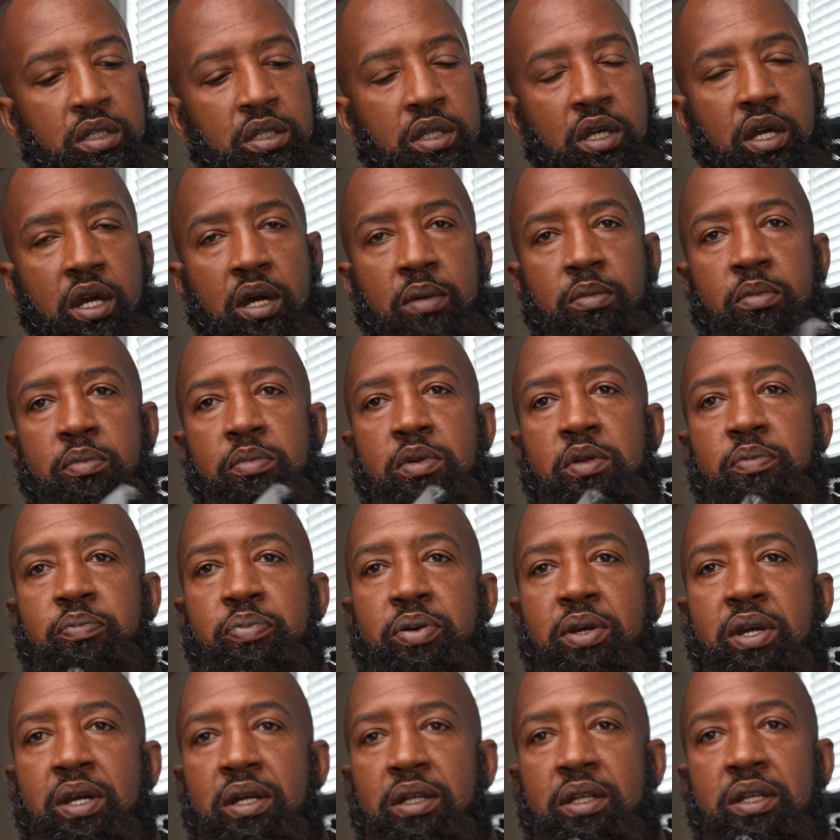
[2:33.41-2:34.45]
Yeah, I'm gonna be
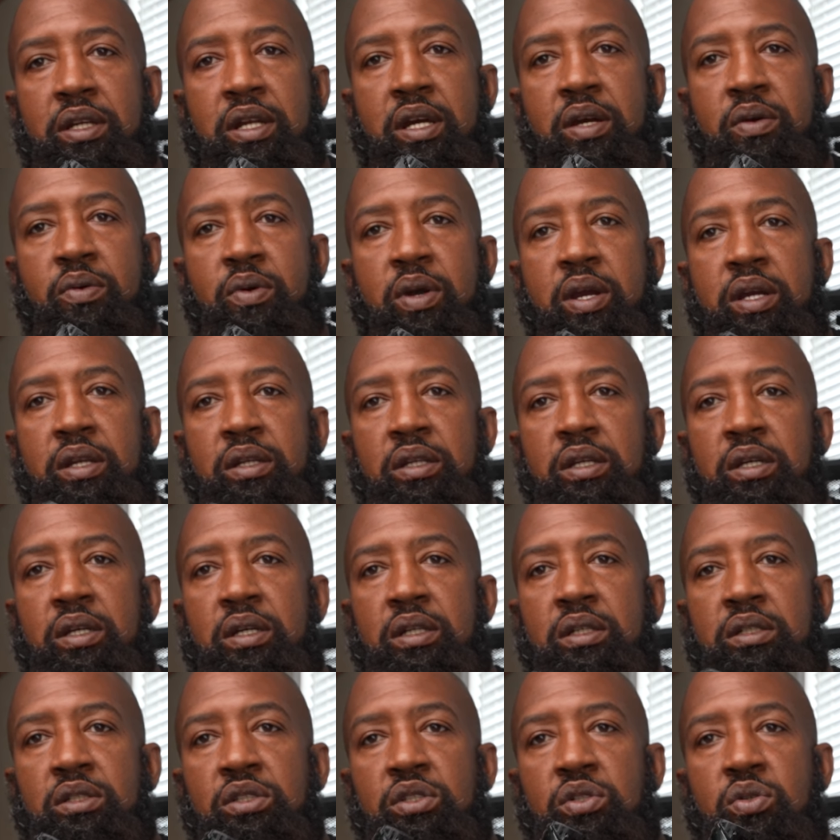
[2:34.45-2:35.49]
peeling that right there
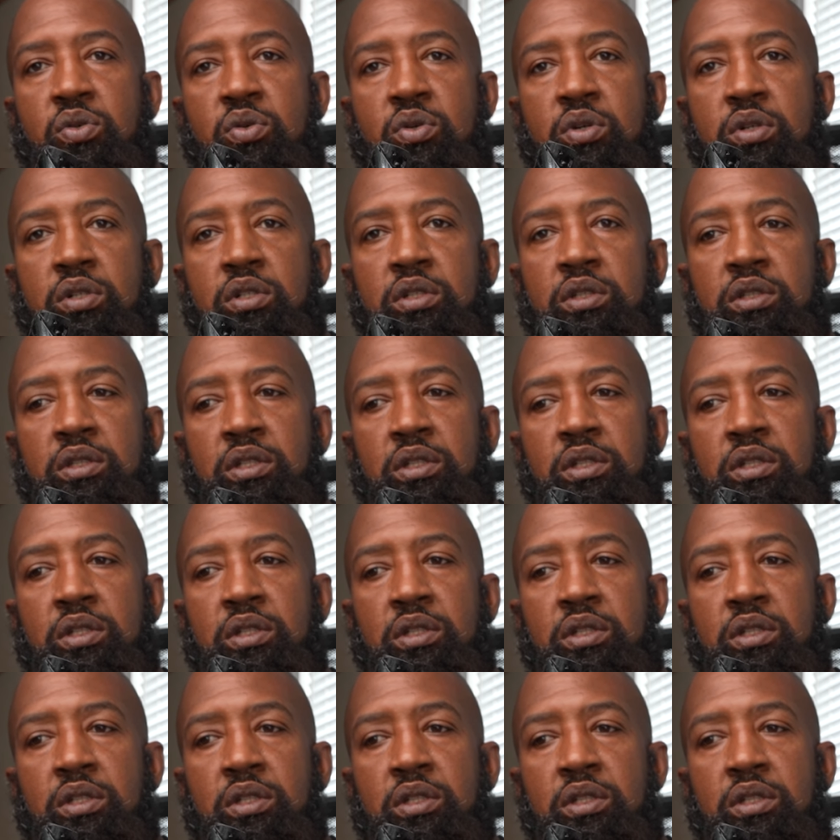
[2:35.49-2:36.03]
in this corner.